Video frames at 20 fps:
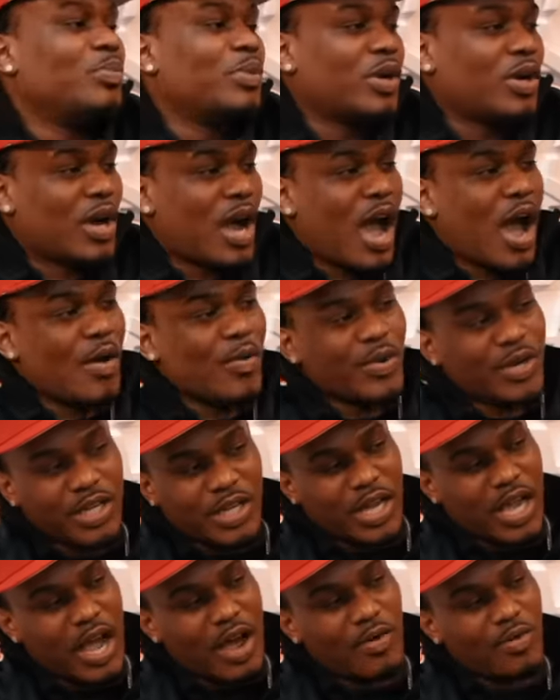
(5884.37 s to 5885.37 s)
yo, bro, I would
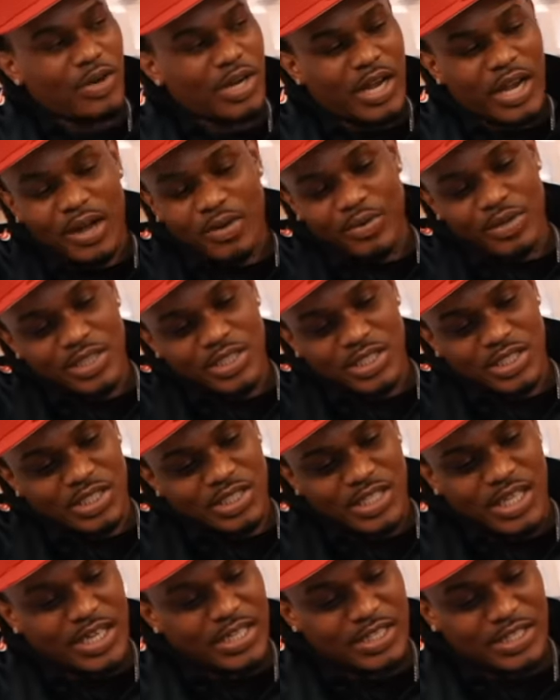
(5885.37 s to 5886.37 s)
have, I would have, I would have
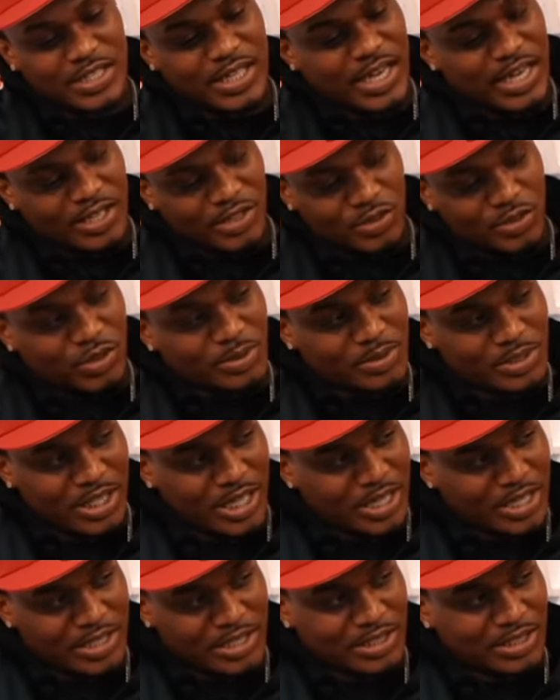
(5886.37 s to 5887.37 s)
just texted that group
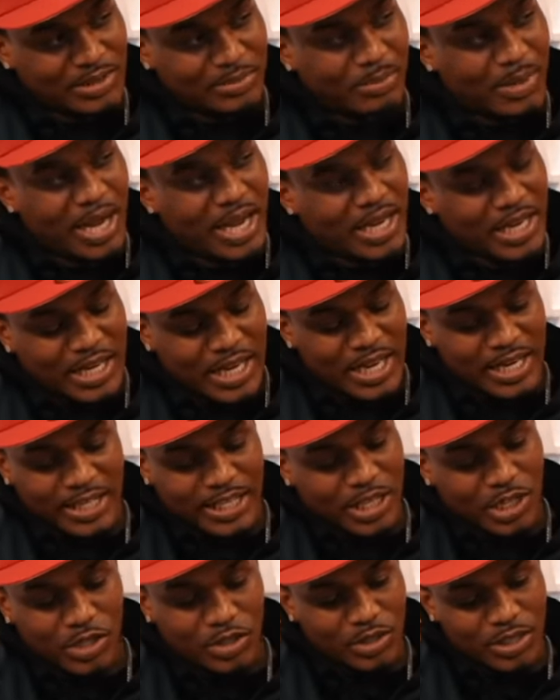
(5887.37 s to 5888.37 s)
chat that she made,
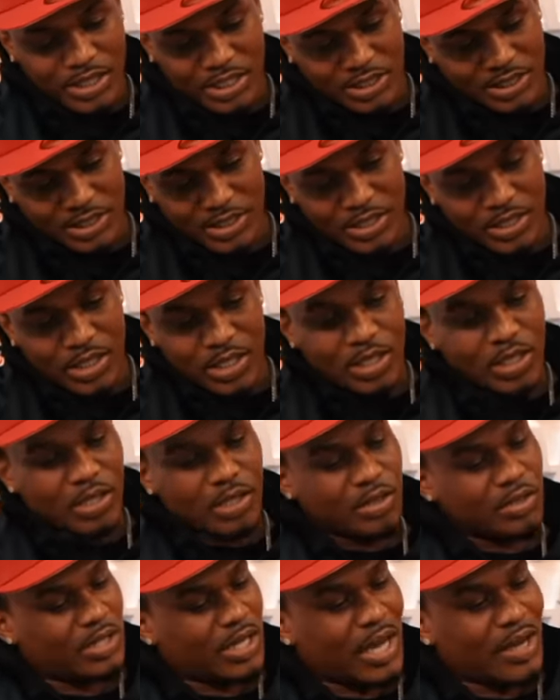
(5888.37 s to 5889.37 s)
like, yo, listen,
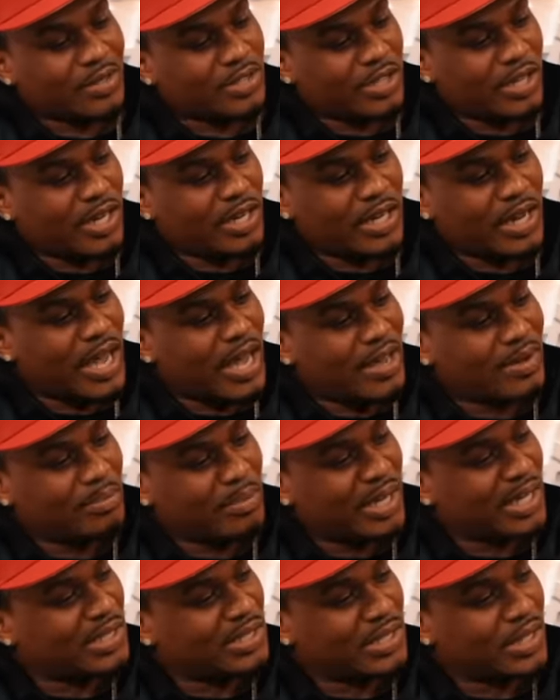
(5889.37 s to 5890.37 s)
y'all trying to
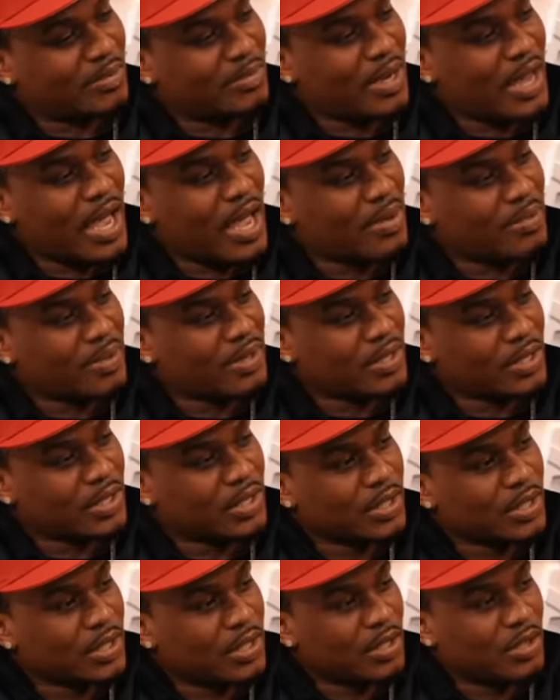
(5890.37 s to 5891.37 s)
have make something
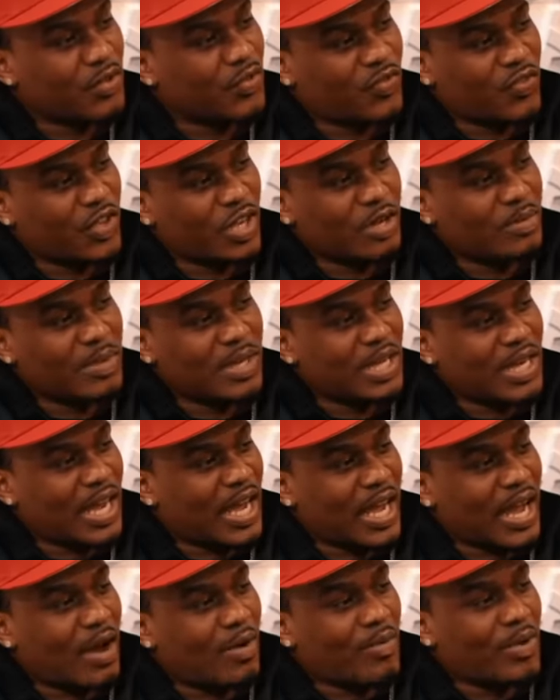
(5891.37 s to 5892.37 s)
happen. You feel me?
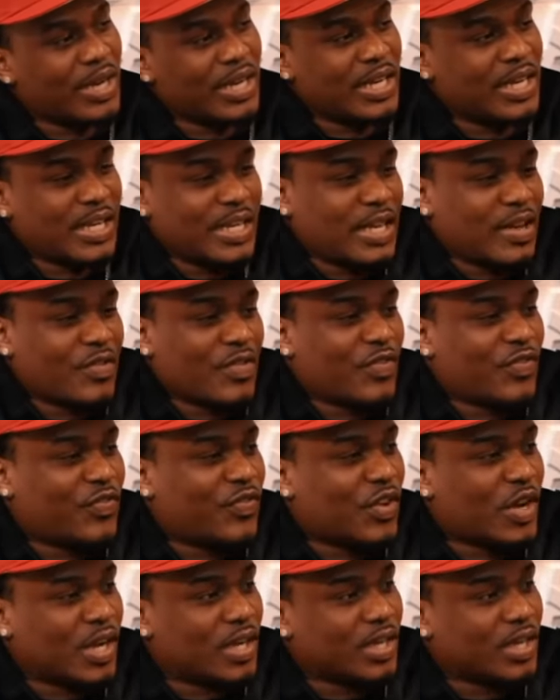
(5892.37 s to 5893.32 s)
Like I wouldn't even give a